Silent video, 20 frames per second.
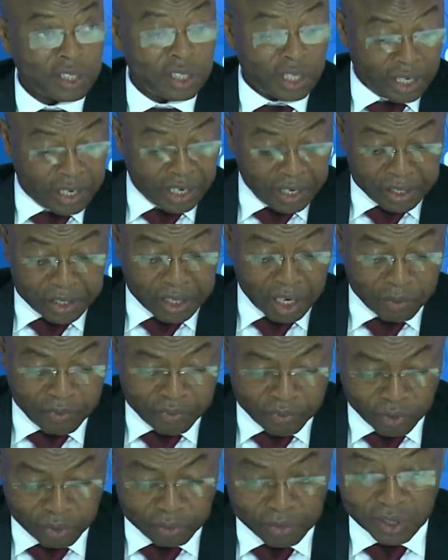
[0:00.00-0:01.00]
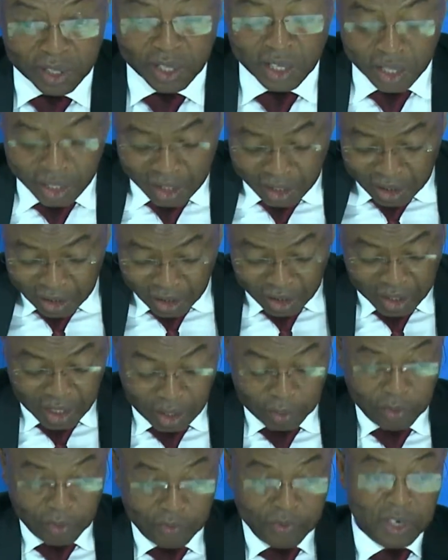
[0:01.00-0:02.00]
They can clap for me. I
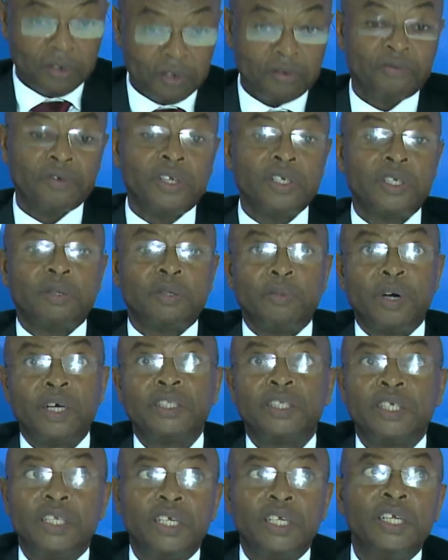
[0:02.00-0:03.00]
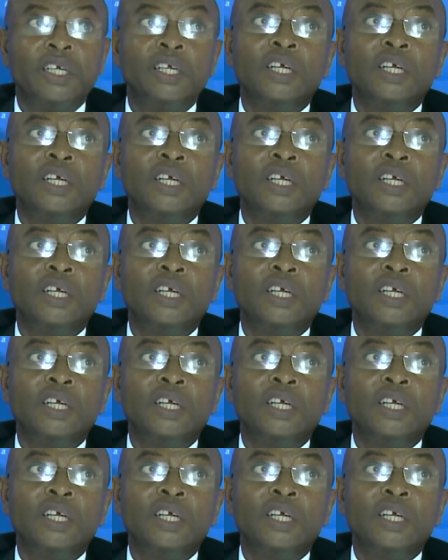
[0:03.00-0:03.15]
came very, very smartly.